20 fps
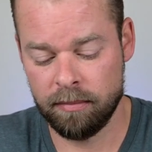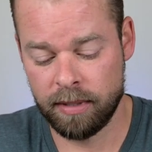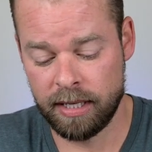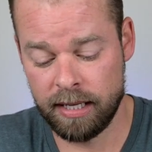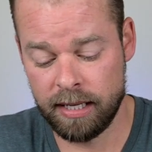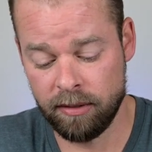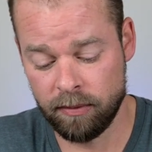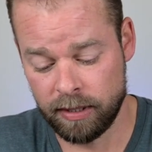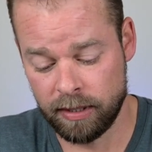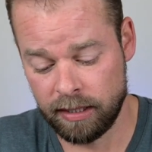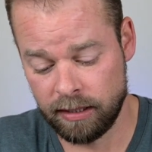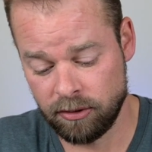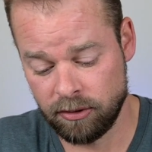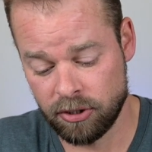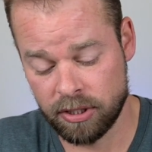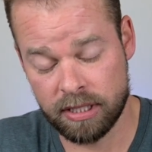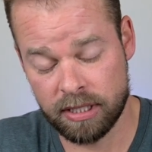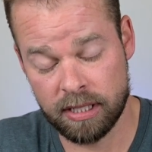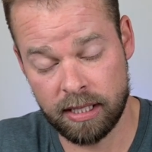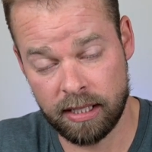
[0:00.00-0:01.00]
But anyway,
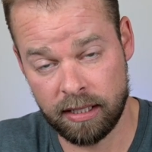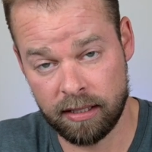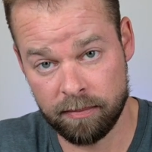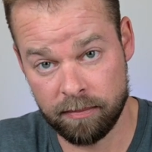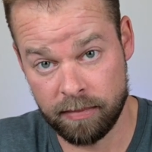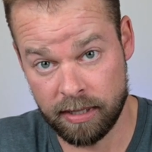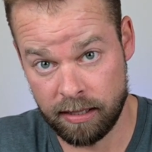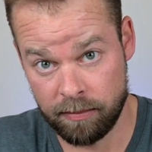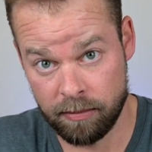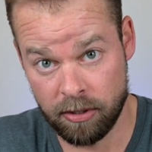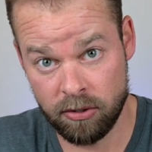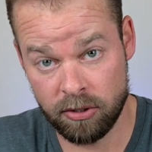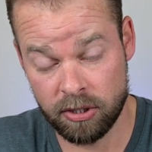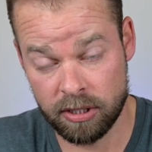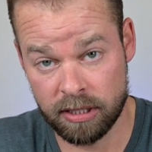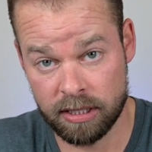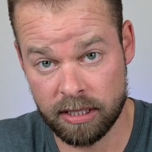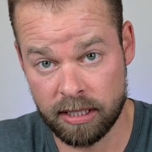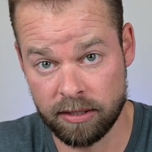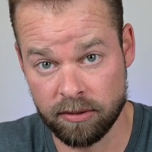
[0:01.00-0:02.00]
just like my
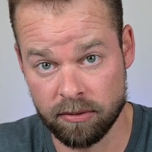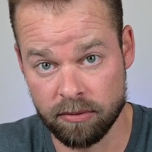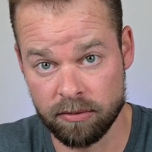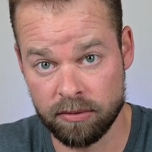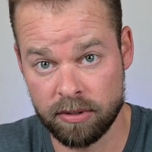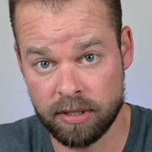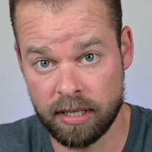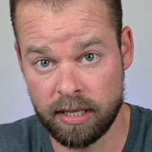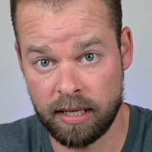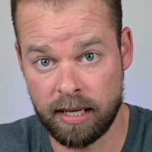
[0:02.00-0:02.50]
motion sensors,